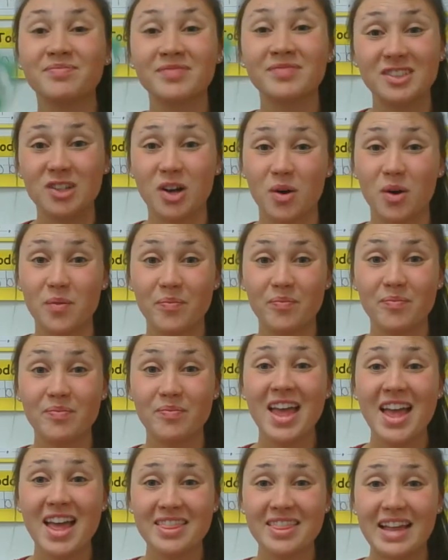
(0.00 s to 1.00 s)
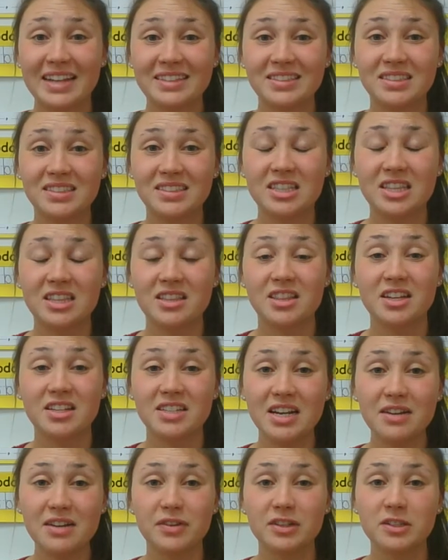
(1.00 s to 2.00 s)
So that's the
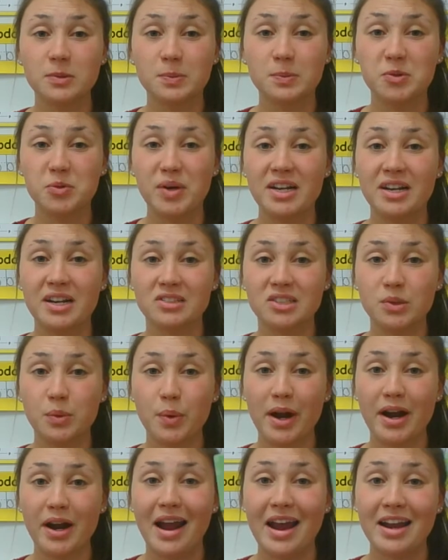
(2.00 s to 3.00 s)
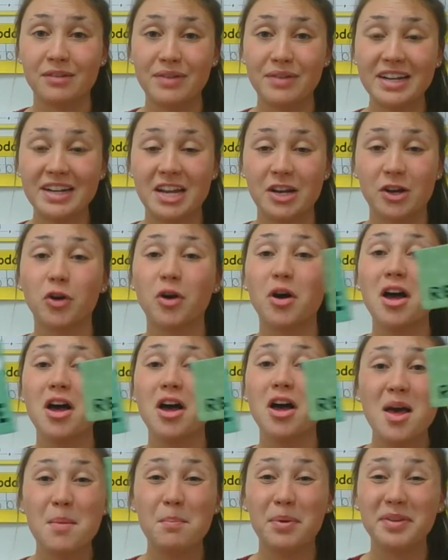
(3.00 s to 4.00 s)
difference between a square and a rectangle,
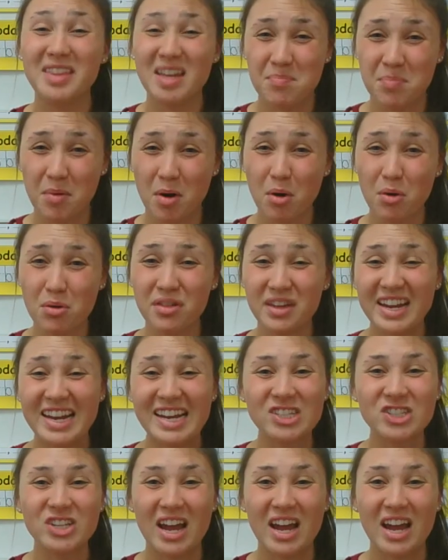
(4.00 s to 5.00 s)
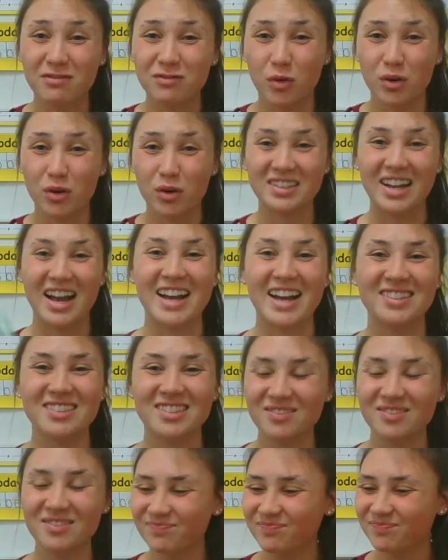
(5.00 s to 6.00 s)
but they both each have 4
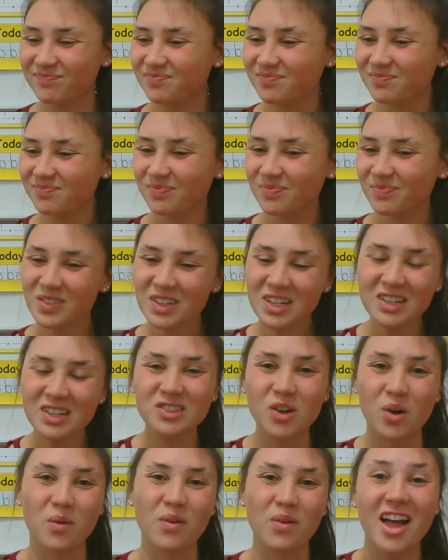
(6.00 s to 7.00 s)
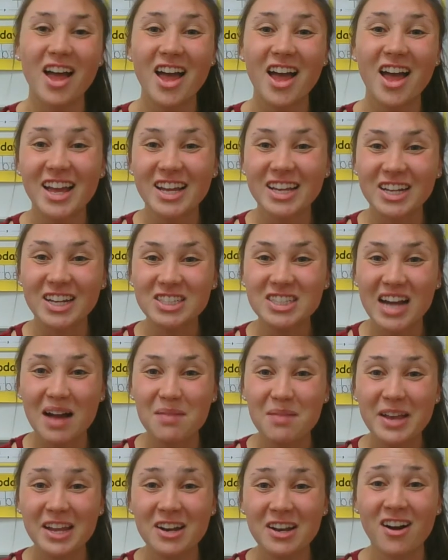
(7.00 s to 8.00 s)
sides. So good
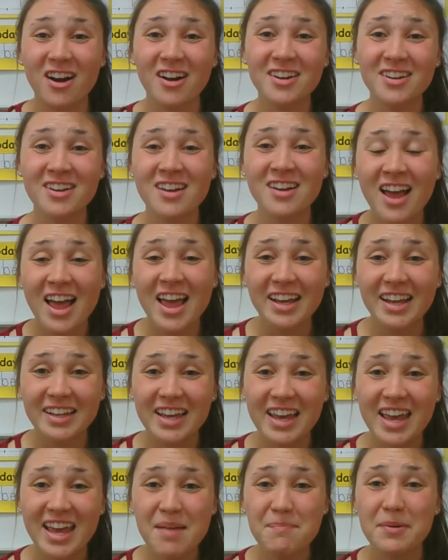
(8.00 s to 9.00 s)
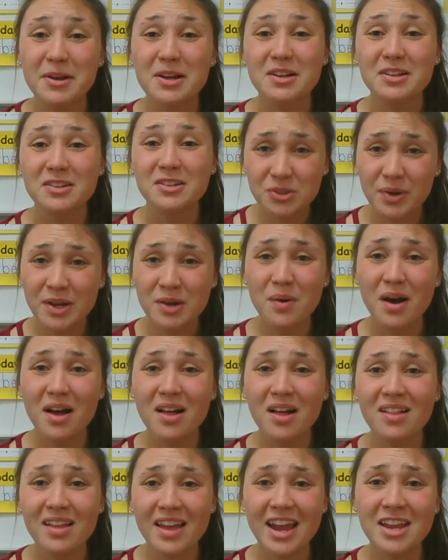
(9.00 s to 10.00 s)
job, kindergarten. Keep doing
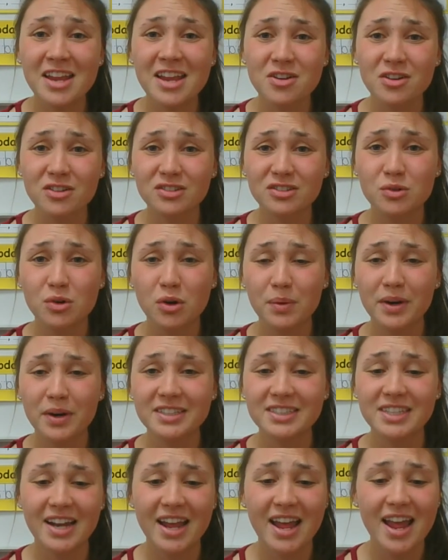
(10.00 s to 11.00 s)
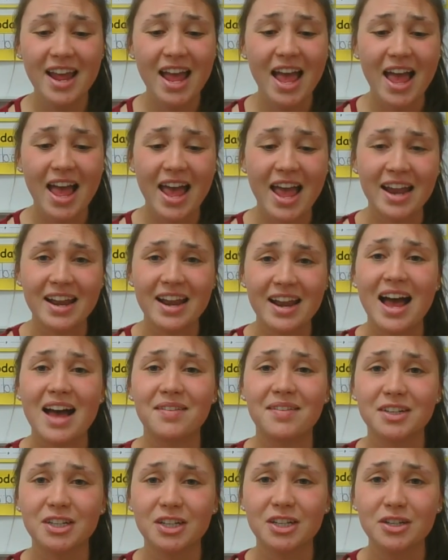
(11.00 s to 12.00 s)
well in your schoolwork today and
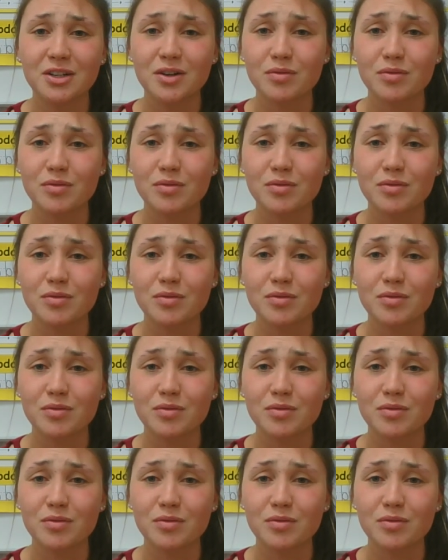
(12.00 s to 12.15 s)
have a good